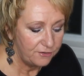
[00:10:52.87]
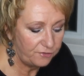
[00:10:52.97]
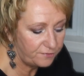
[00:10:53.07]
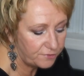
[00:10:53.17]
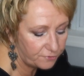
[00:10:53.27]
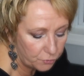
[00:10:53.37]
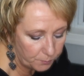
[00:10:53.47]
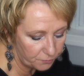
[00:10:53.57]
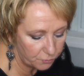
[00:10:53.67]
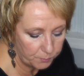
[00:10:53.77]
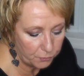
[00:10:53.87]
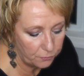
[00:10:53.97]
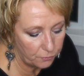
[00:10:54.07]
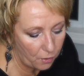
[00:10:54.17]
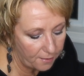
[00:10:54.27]
Just super,
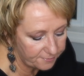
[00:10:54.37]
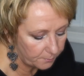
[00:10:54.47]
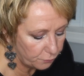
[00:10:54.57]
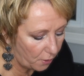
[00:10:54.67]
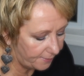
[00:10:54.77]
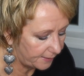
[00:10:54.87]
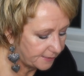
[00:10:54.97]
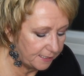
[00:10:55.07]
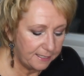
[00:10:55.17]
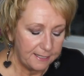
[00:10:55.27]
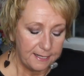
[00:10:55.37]
super awesome product.